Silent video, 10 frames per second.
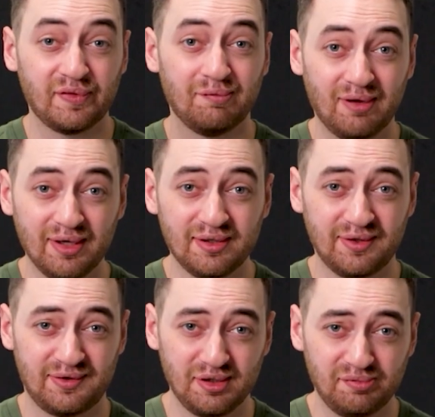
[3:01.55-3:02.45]
but the mind
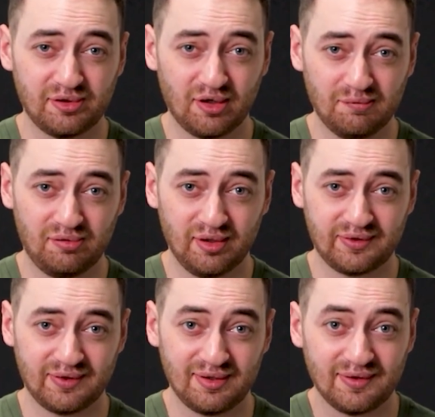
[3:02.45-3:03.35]
is deeply
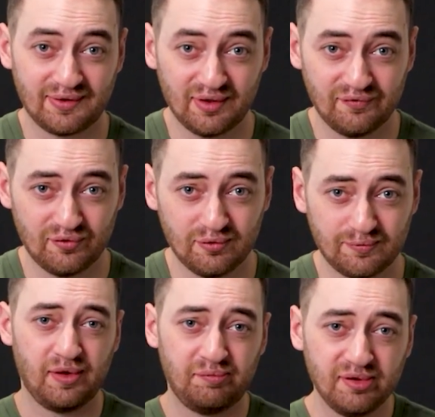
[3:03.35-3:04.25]
complex and insightful.
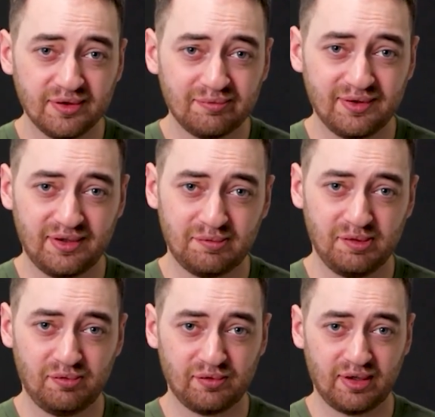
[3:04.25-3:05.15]
The biggest mistake
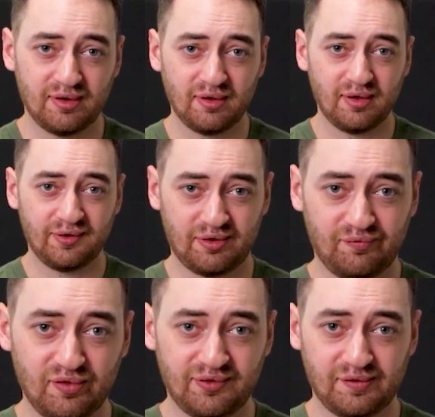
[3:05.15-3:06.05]
people get is
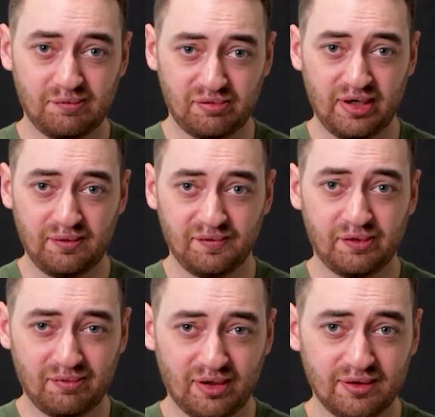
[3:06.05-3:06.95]
confusing the brain with the
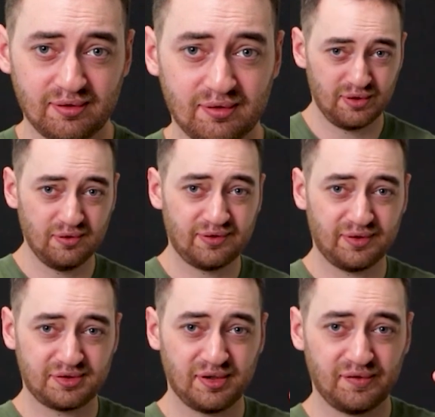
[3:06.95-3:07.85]
mind. To use the
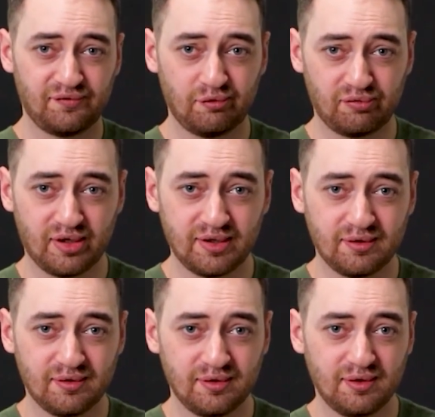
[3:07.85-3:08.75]
strength of your
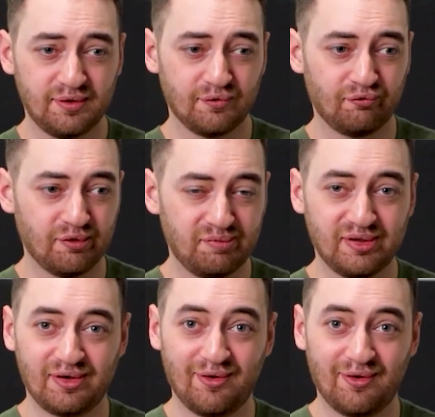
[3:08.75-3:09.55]
brain, you need to whip it and